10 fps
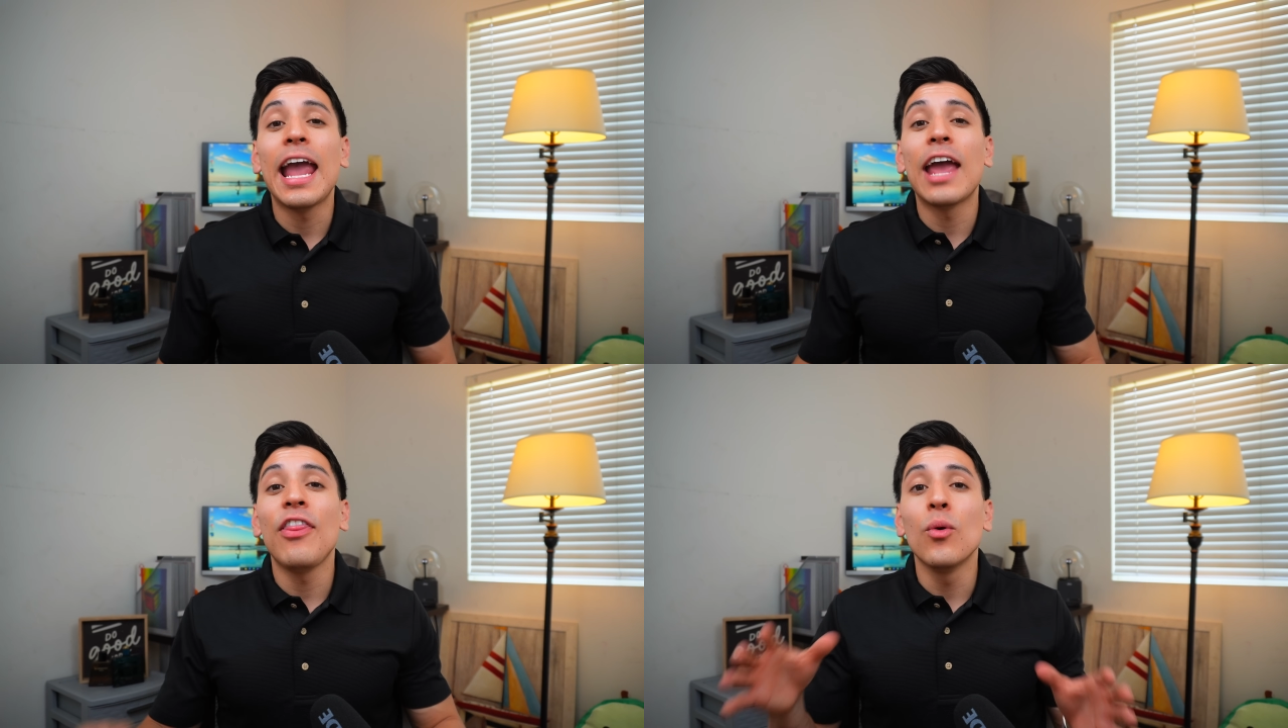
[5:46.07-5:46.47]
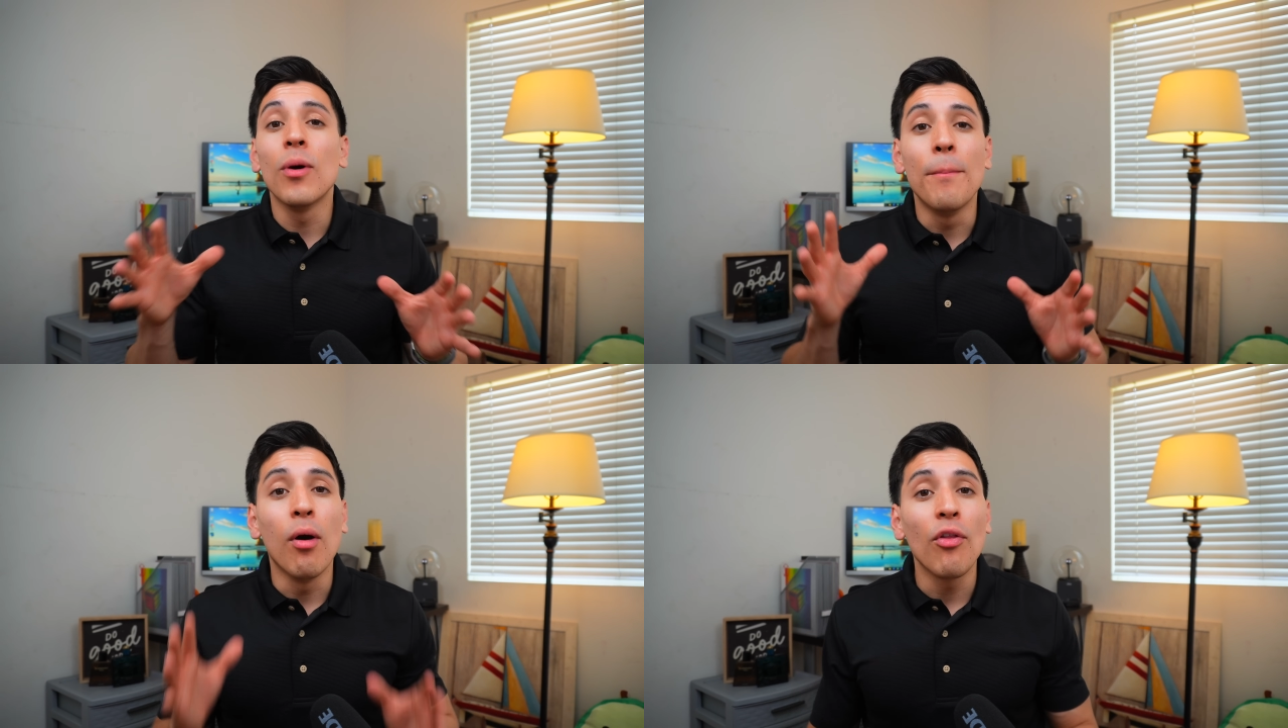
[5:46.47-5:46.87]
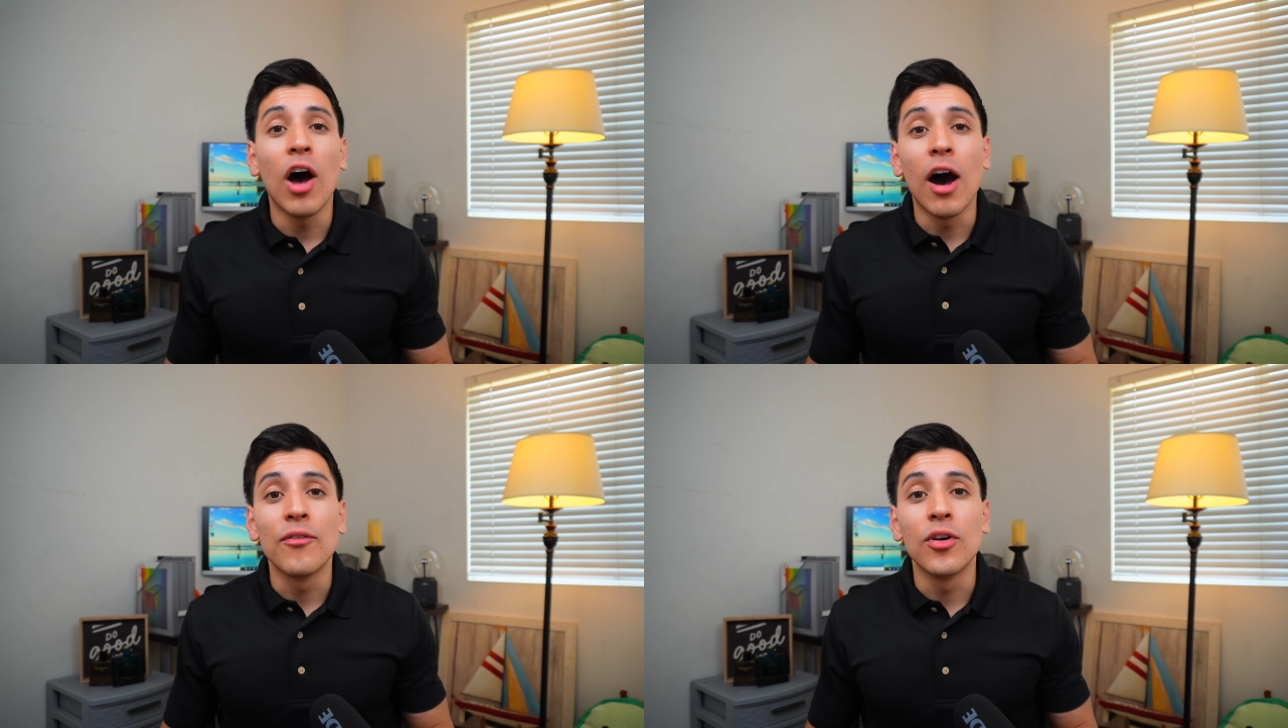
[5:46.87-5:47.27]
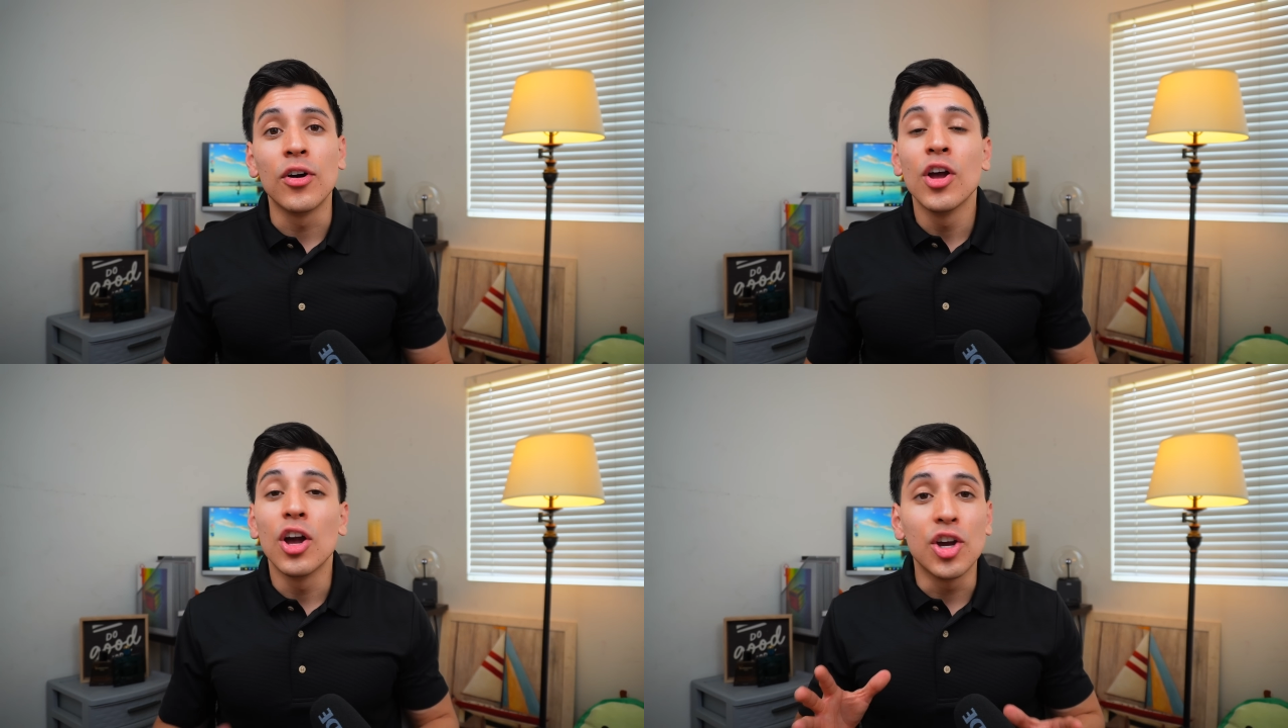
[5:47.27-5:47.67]
and they will both
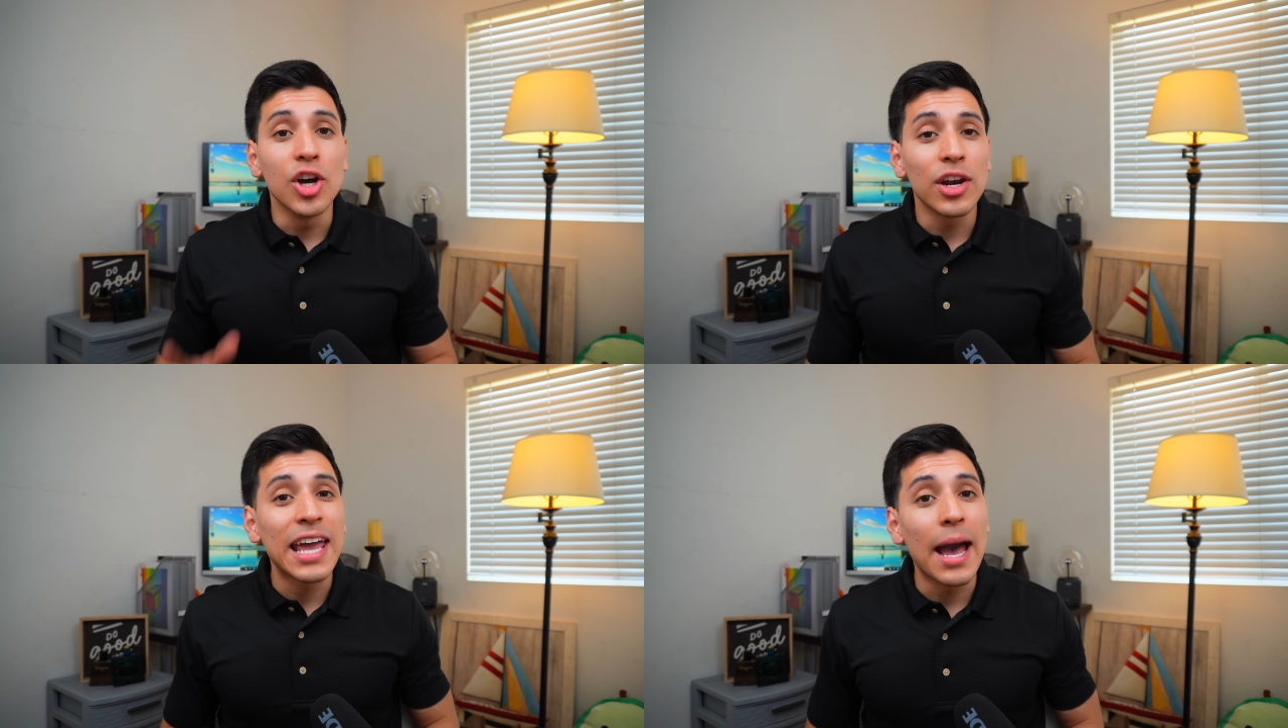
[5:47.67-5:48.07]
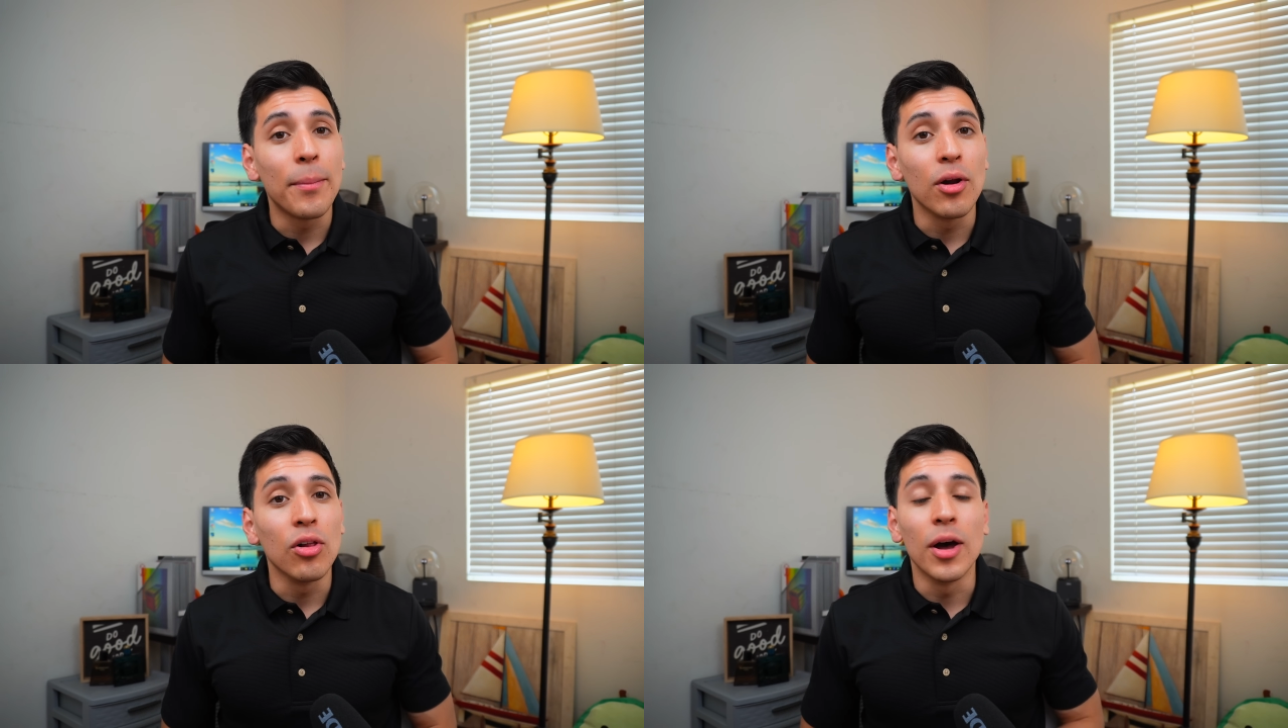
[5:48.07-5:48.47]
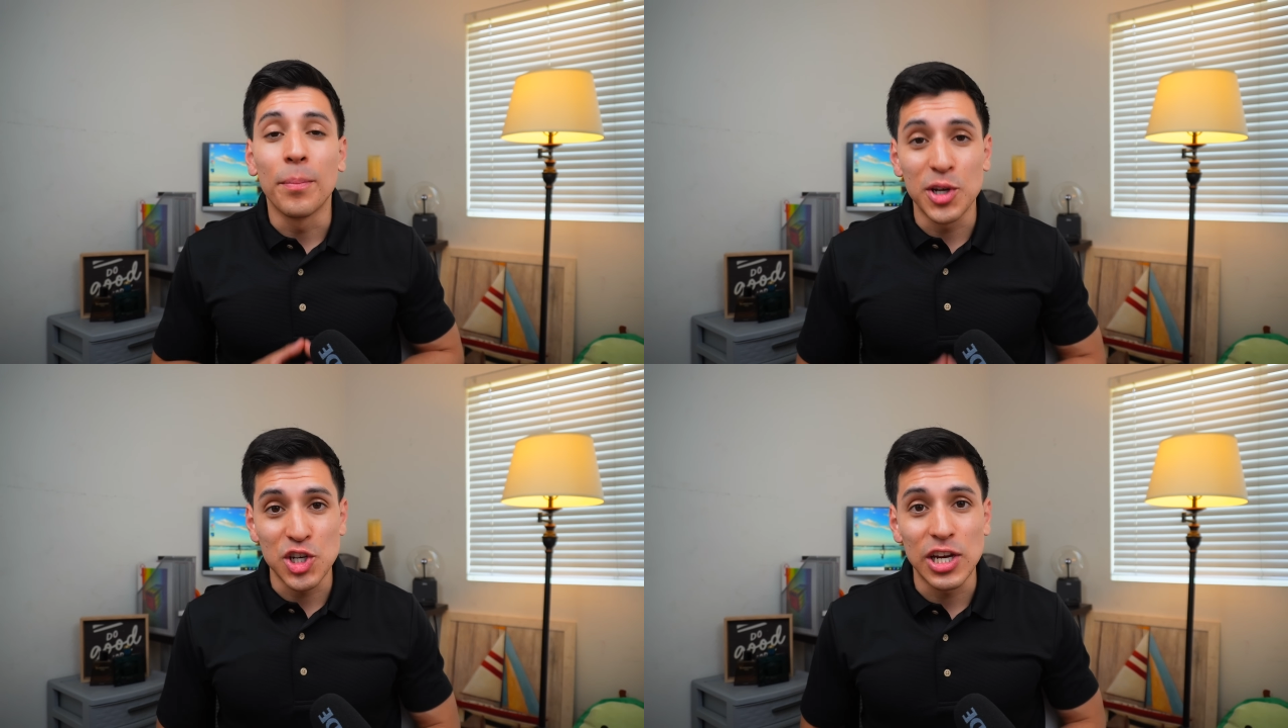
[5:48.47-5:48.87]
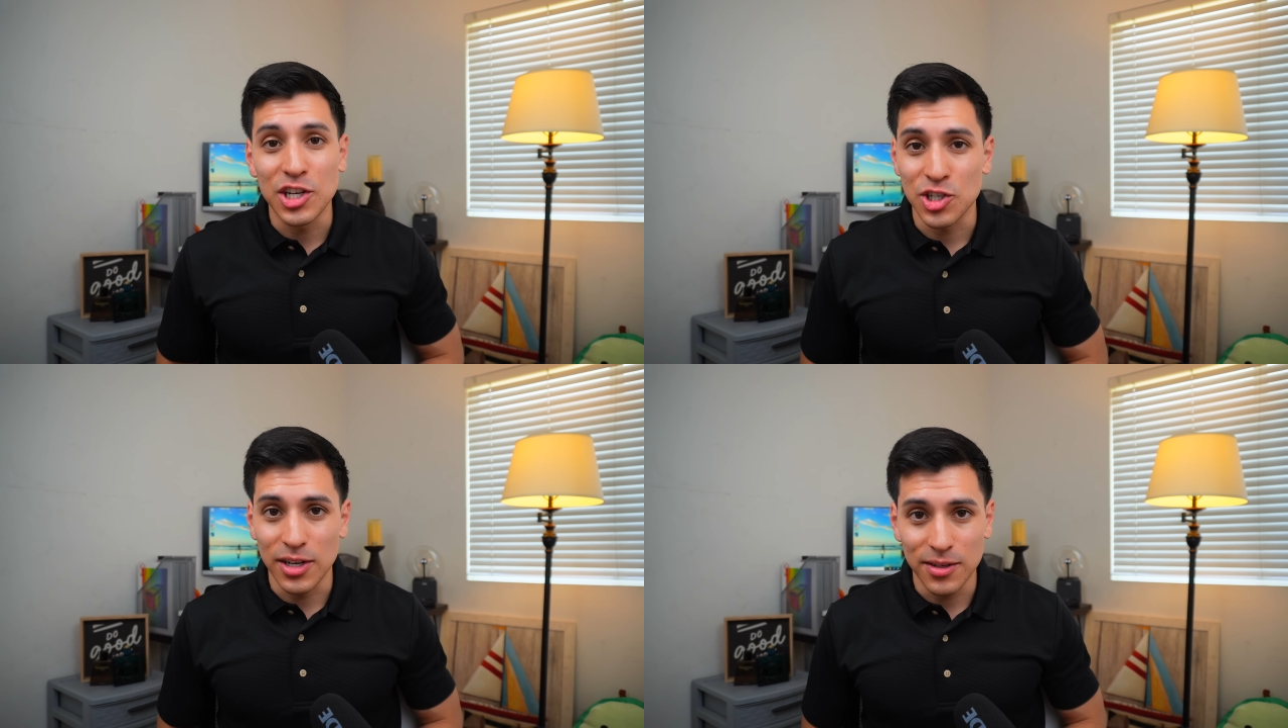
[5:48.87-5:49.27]
offer good capital
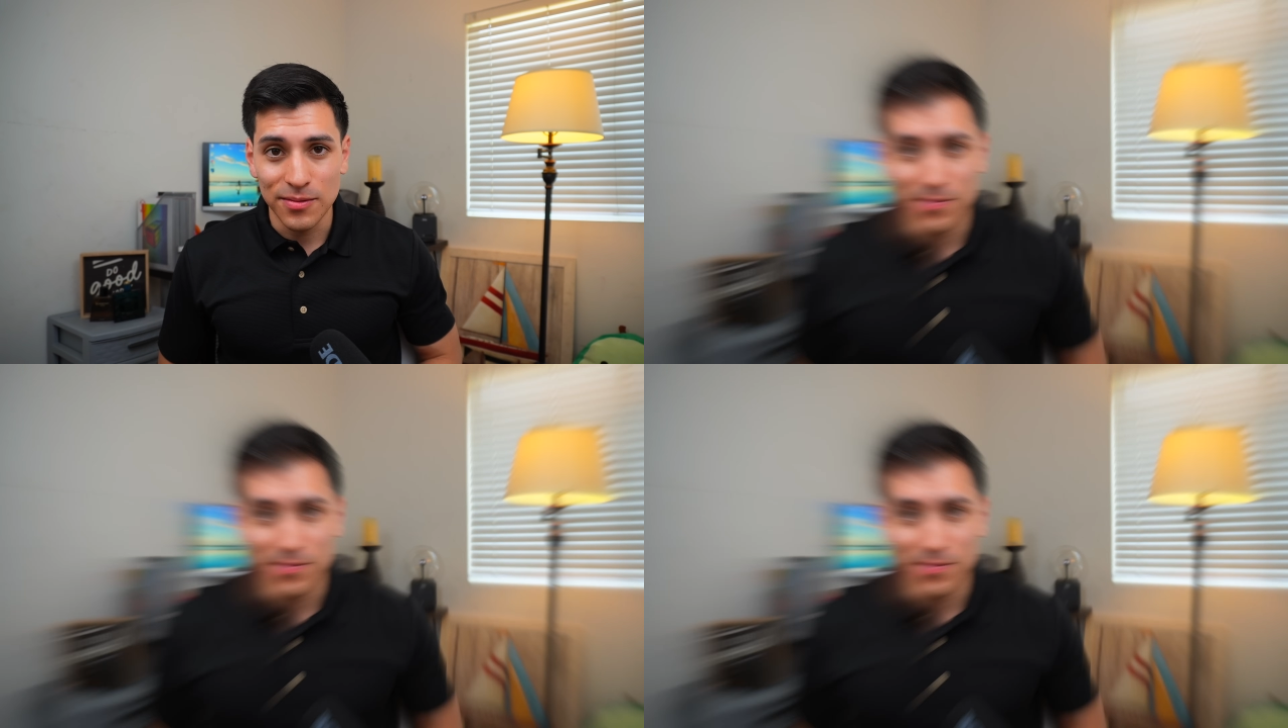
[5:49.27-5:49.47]
appreciation.